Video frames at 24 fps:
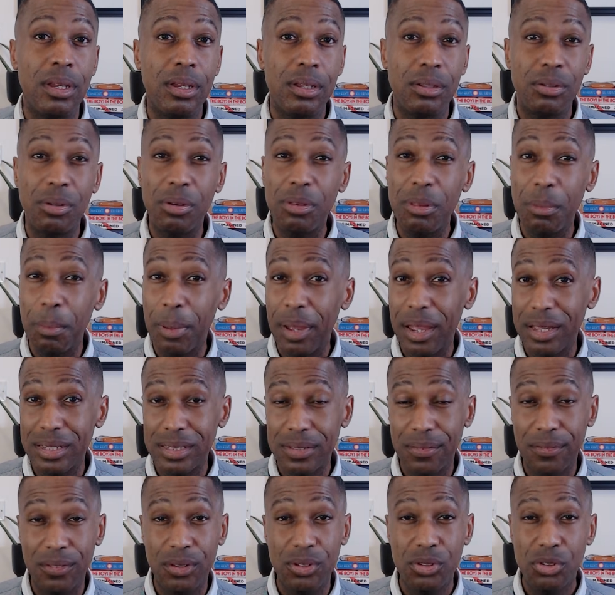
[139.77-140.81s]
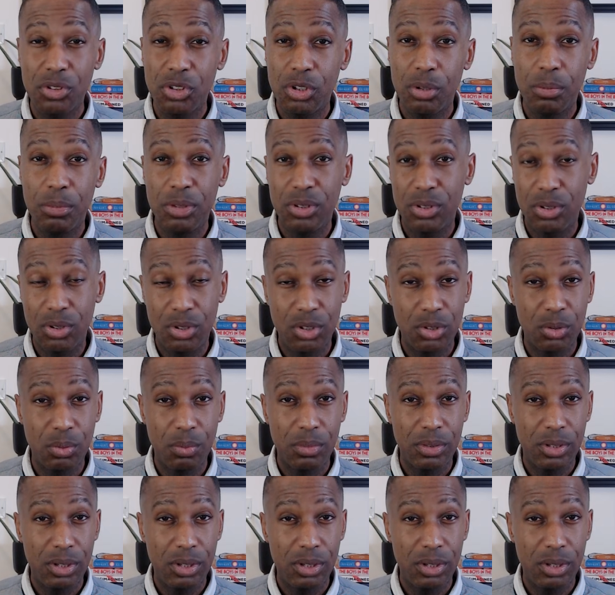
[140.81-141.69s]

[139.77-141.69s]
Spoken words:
not the passive consumers who just want